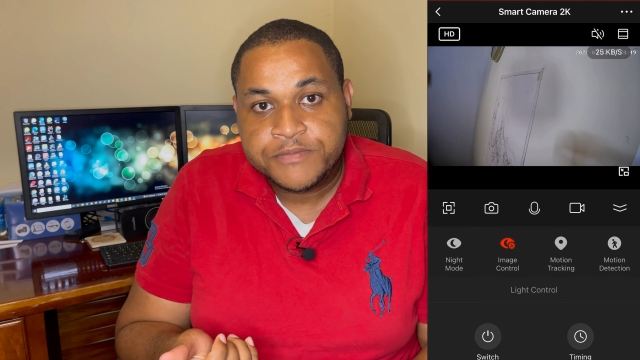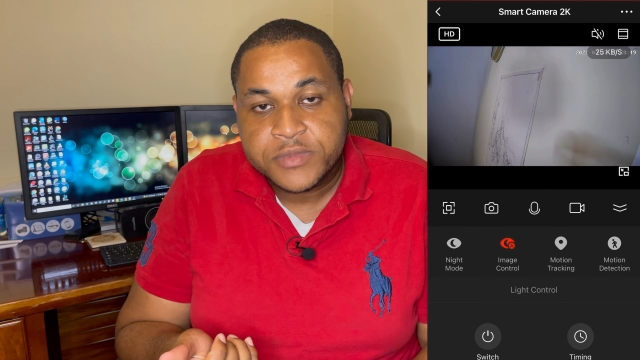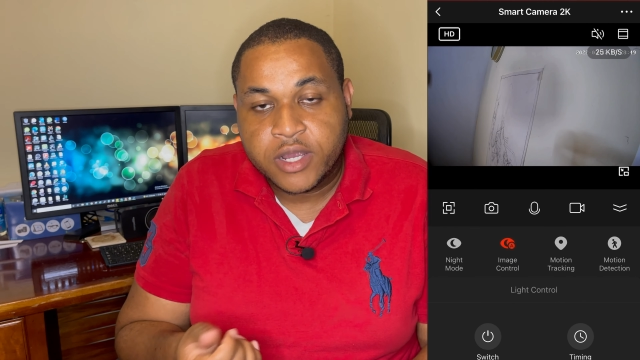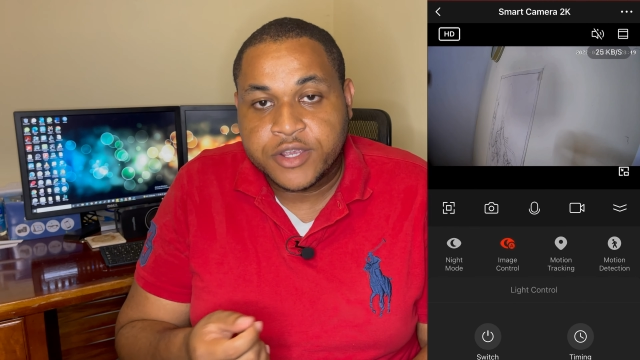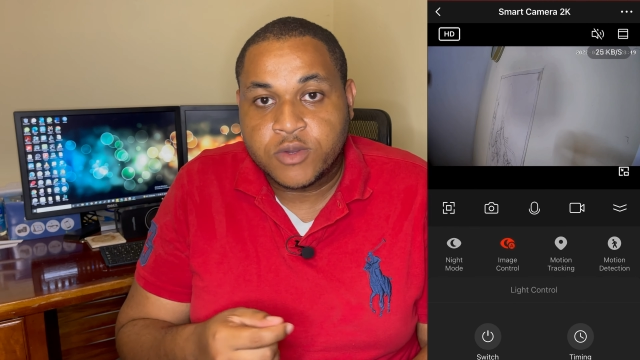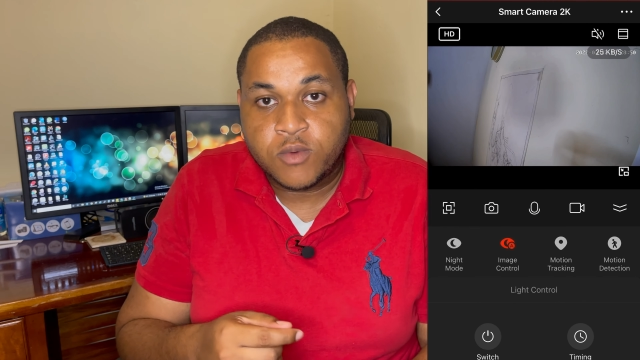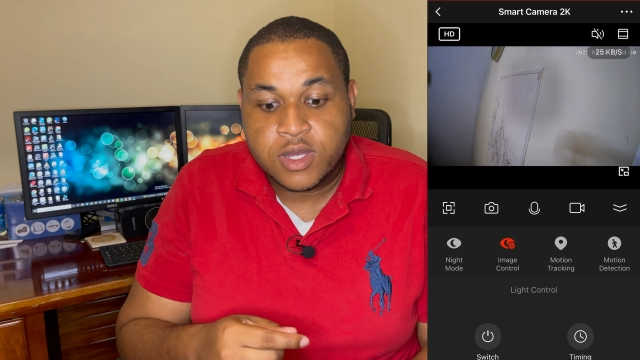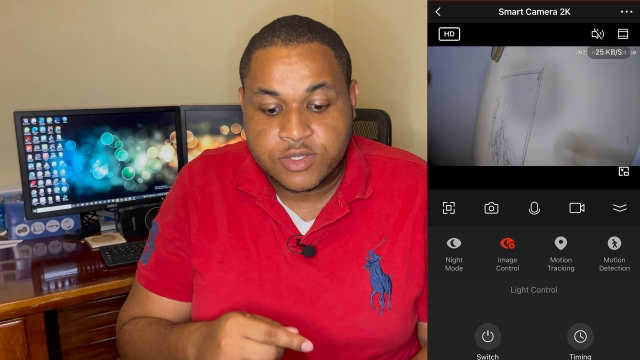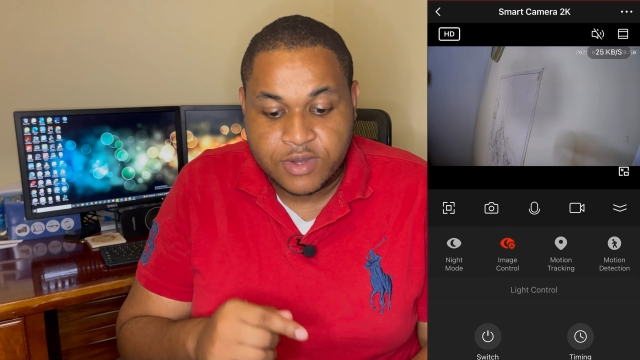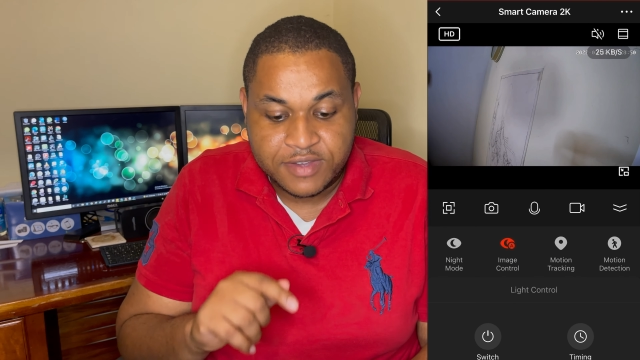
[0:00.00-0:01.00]
or you want
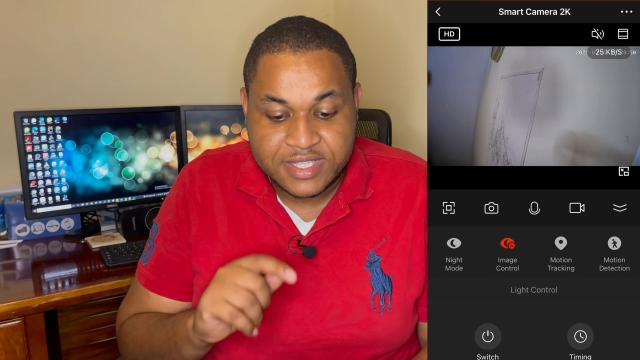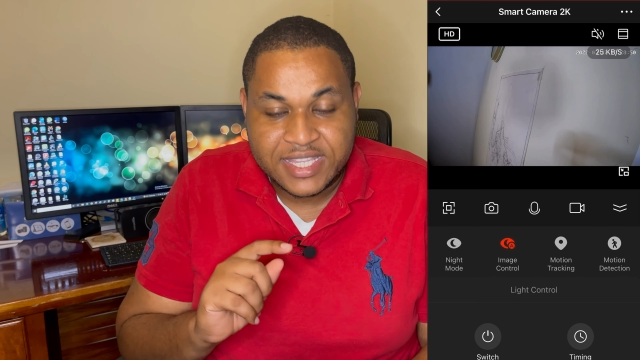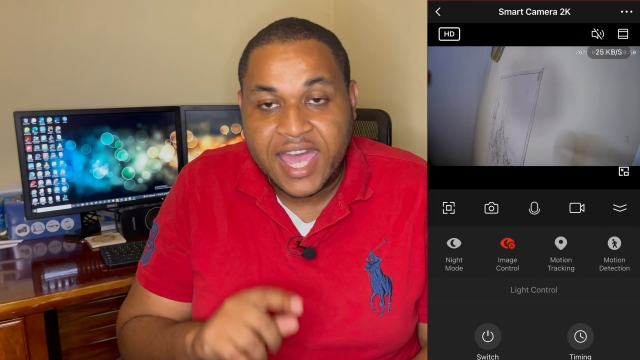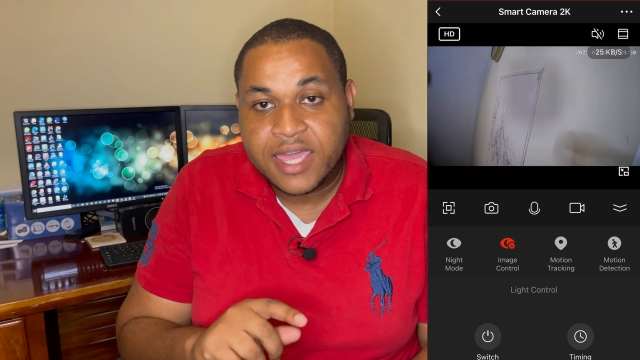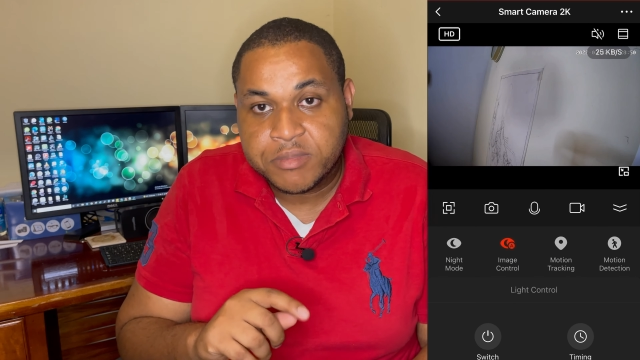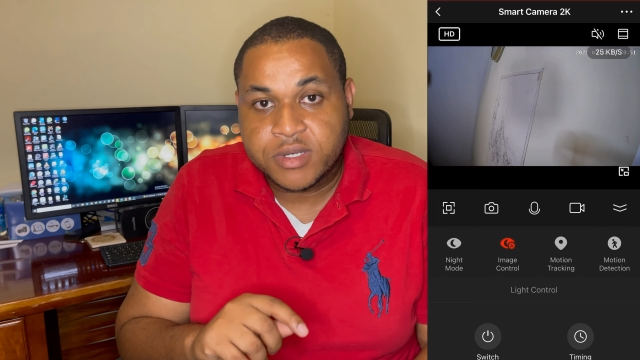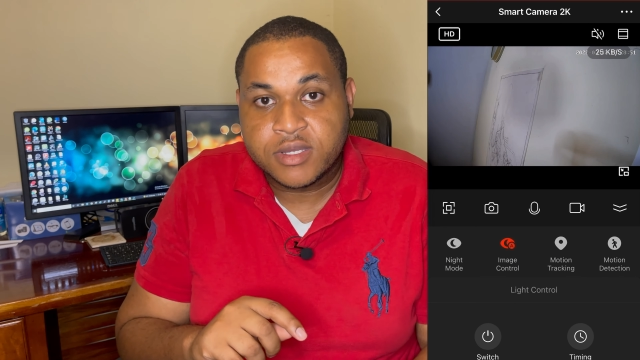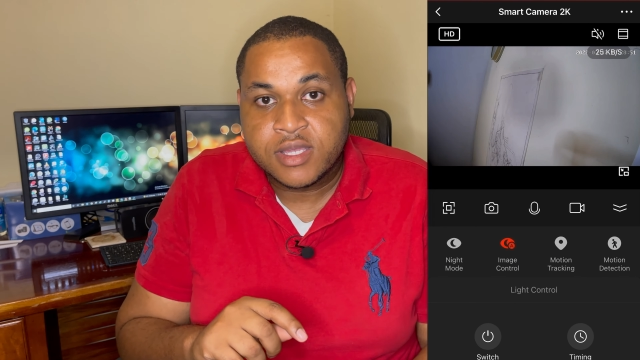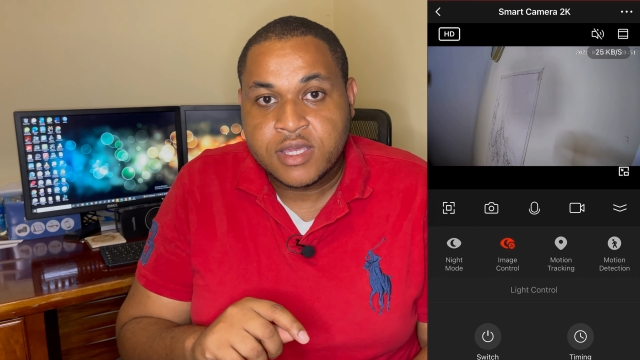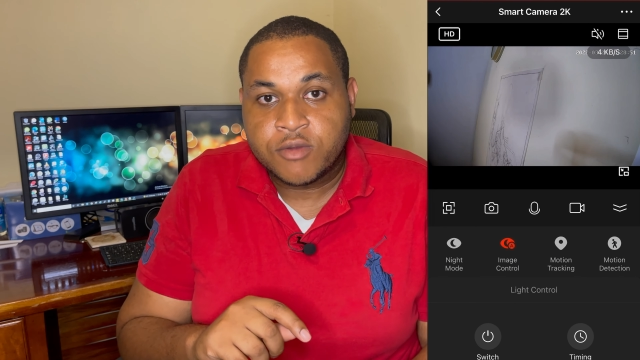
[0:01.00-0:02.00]
to have a timer
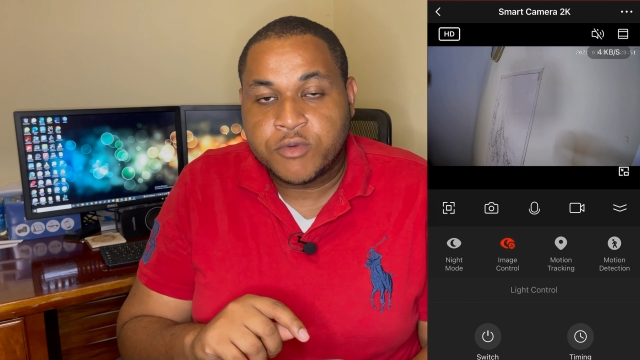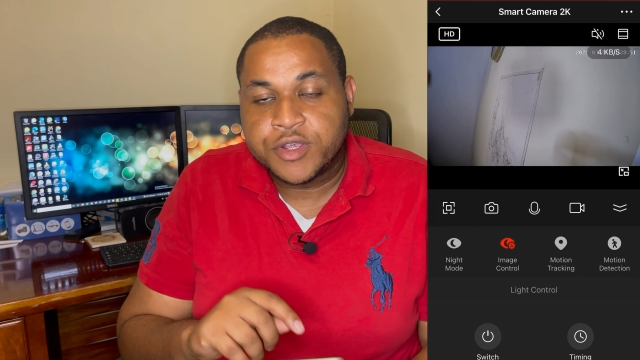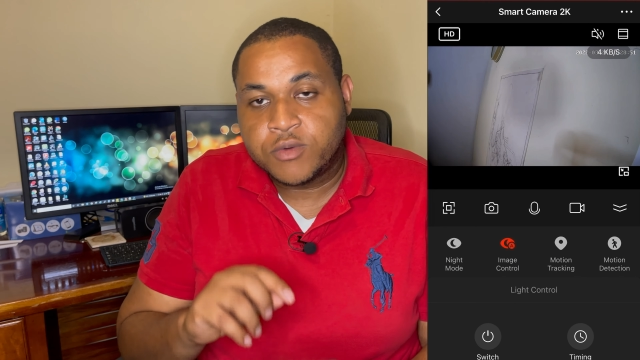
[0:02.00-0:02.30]
where you